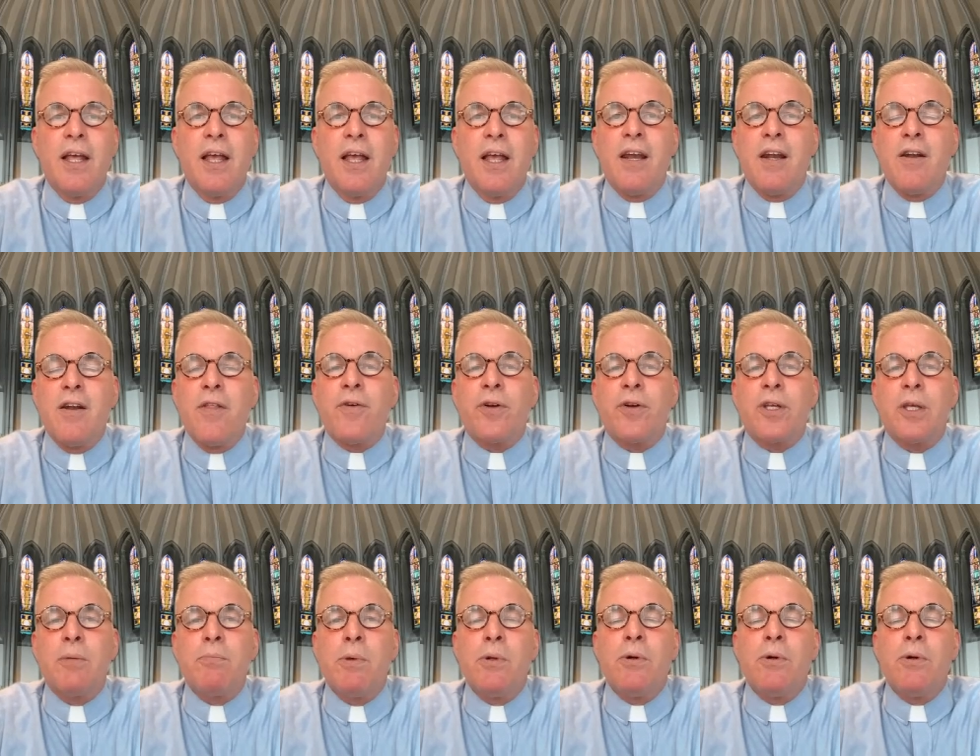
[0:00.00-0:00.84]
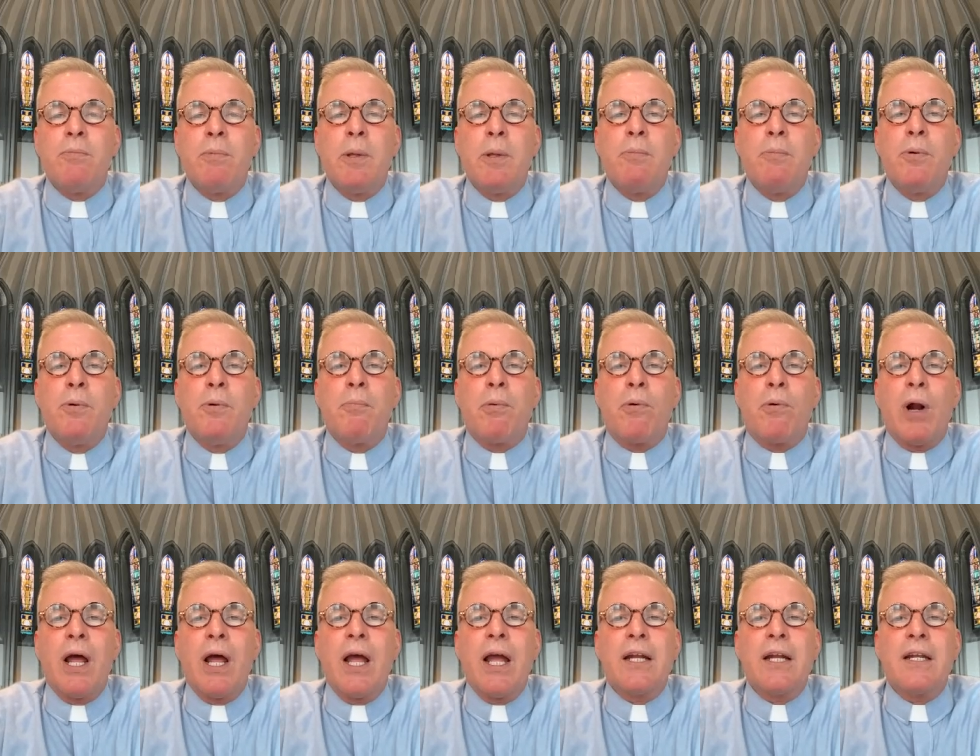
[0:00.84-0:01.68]
In another community, people
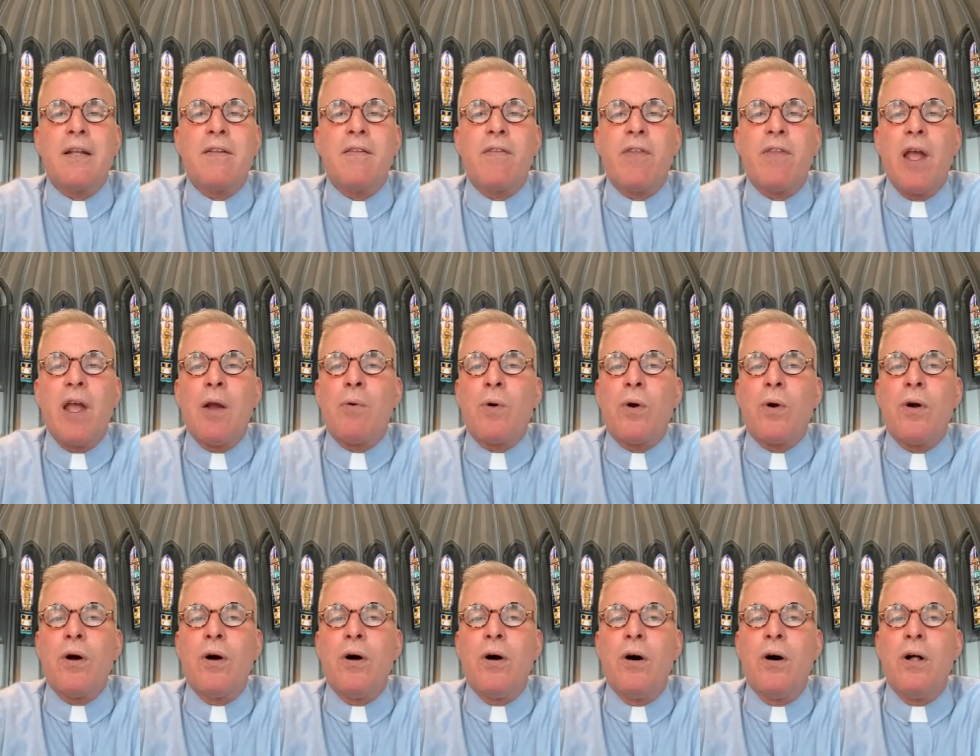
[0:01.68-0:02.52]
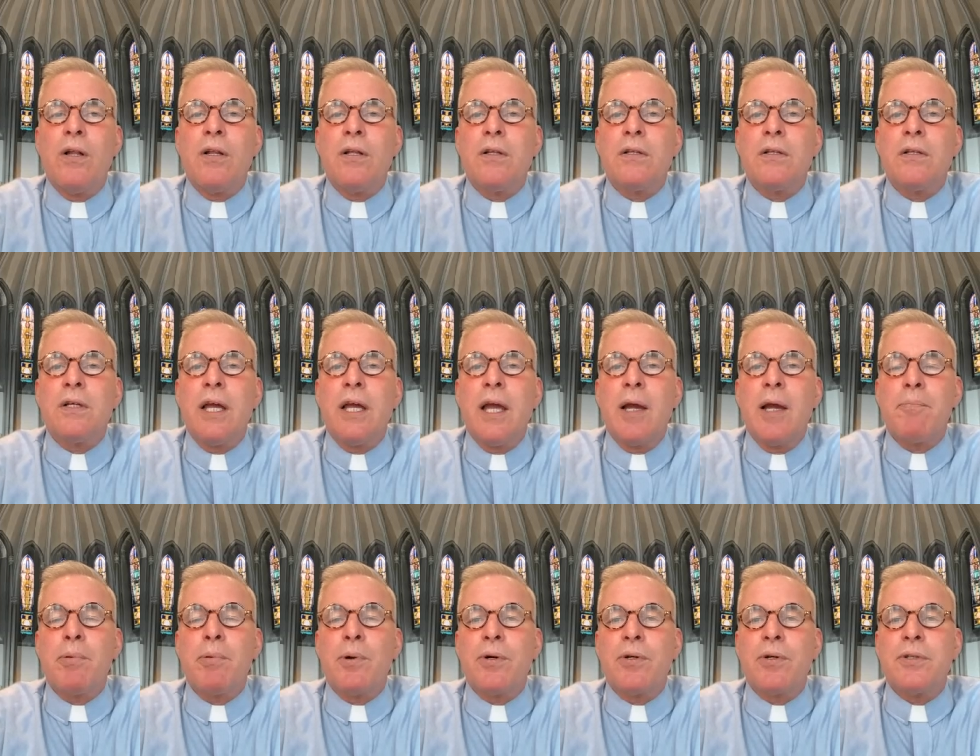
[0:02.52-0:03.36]
bragged that they were all
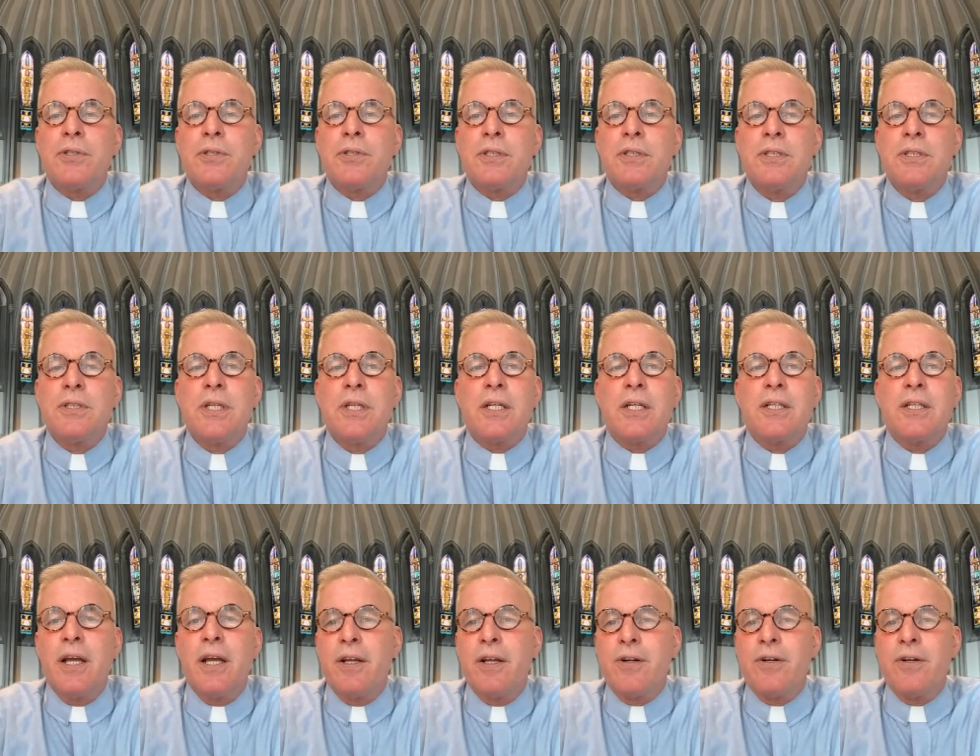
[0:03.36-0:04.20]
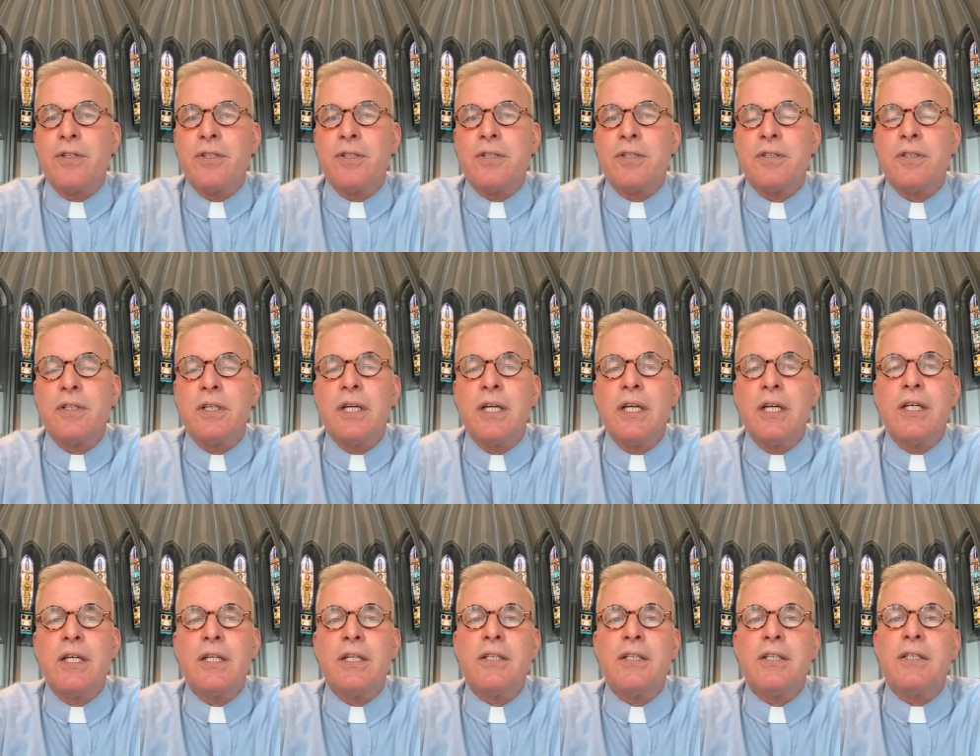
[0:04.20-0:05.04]
emperors, dictators,
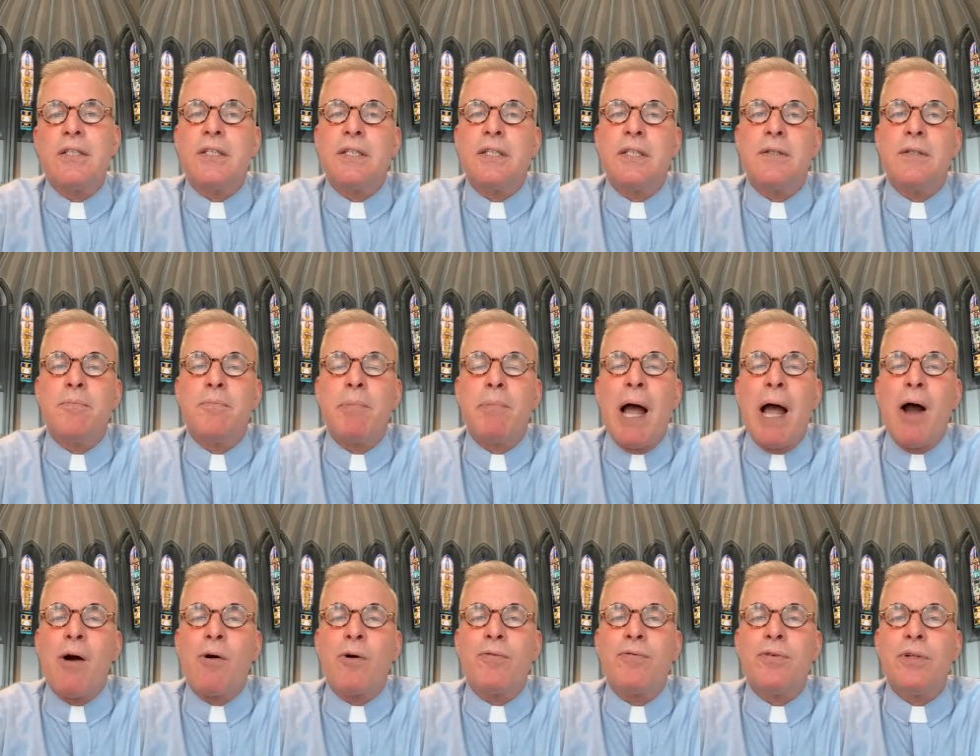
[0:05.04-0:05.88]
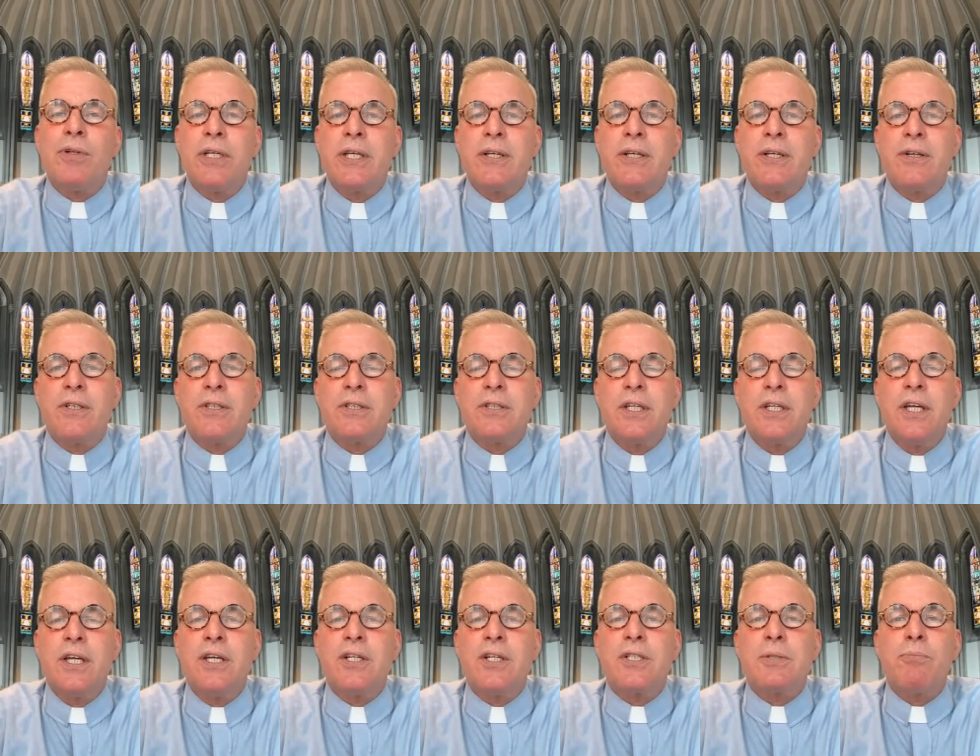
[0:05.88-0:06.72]
and powerful leaders,
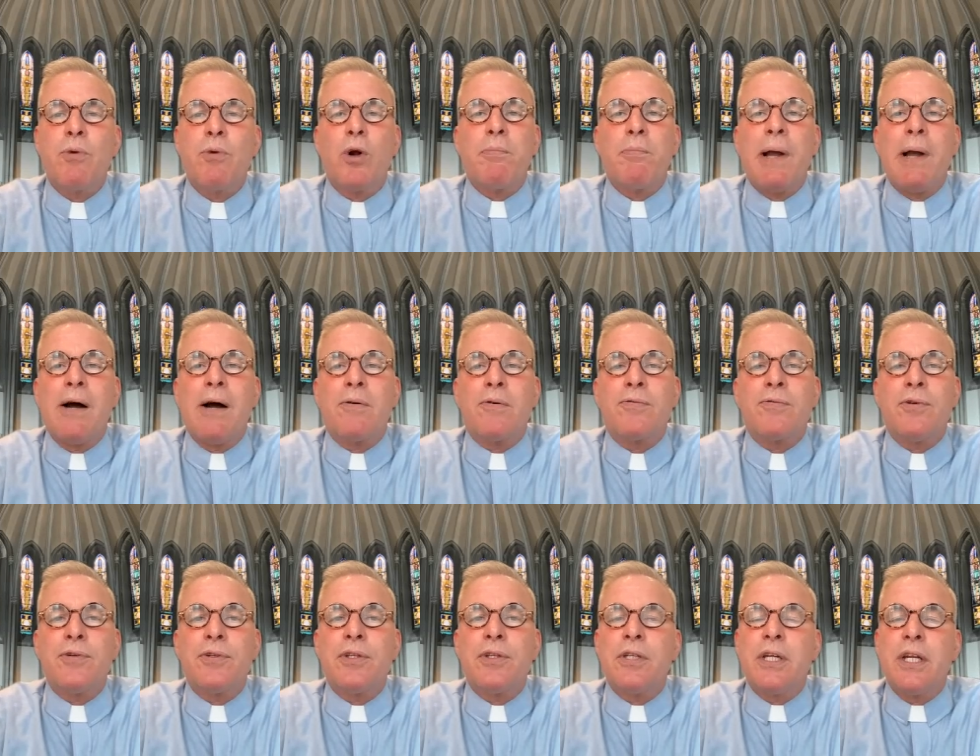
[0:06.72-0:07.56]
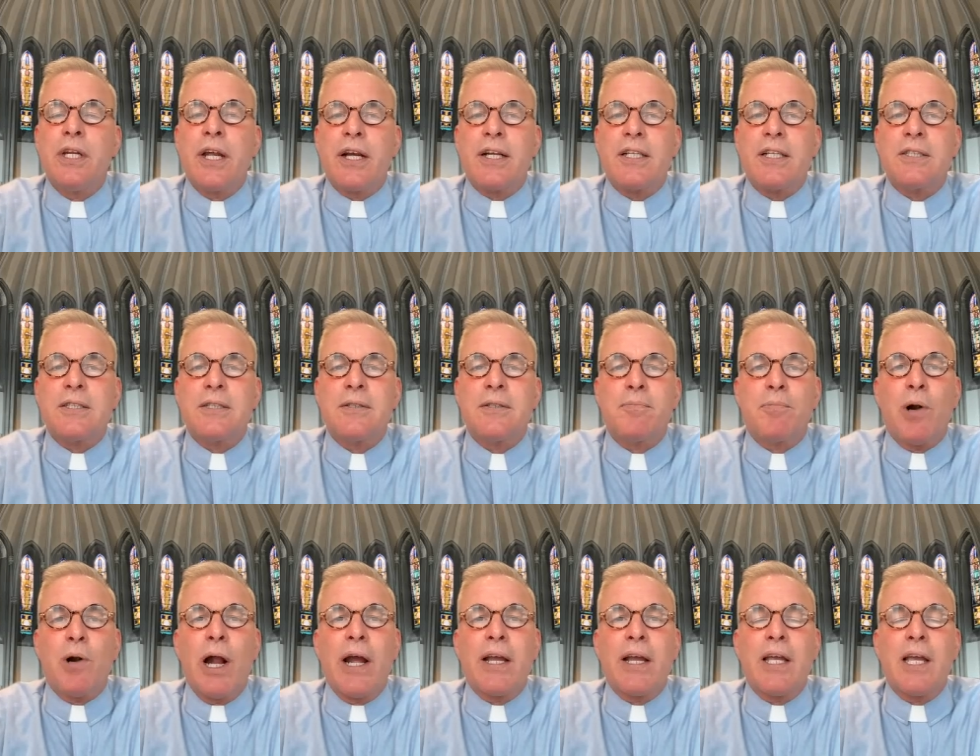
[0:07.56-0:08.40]
each more powerful than the next,
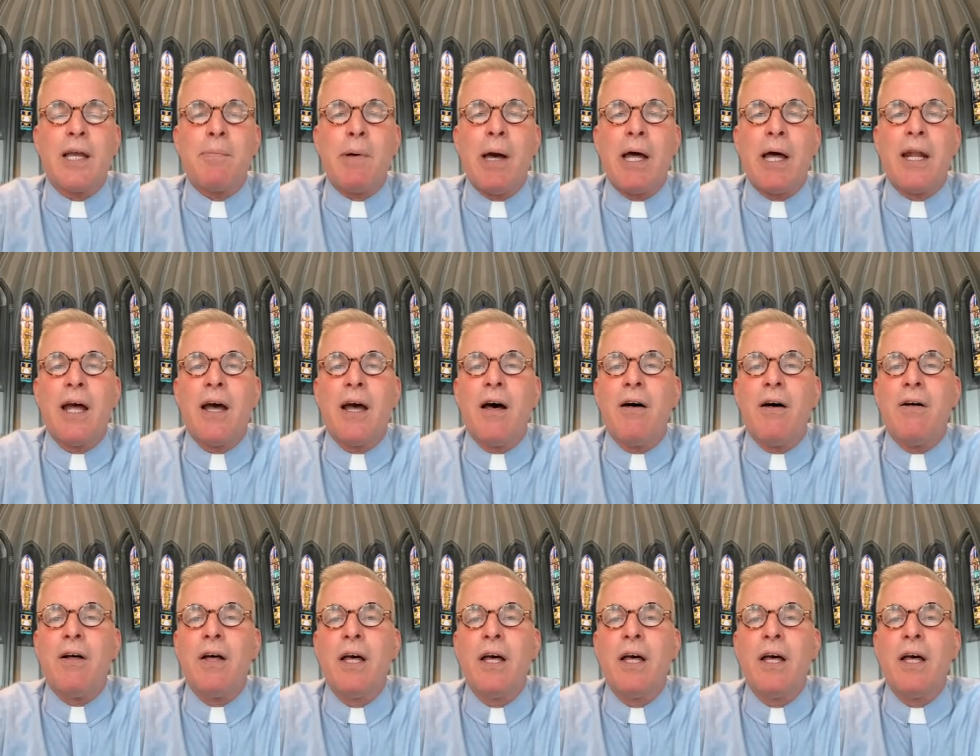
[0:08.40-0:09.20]
bragging about how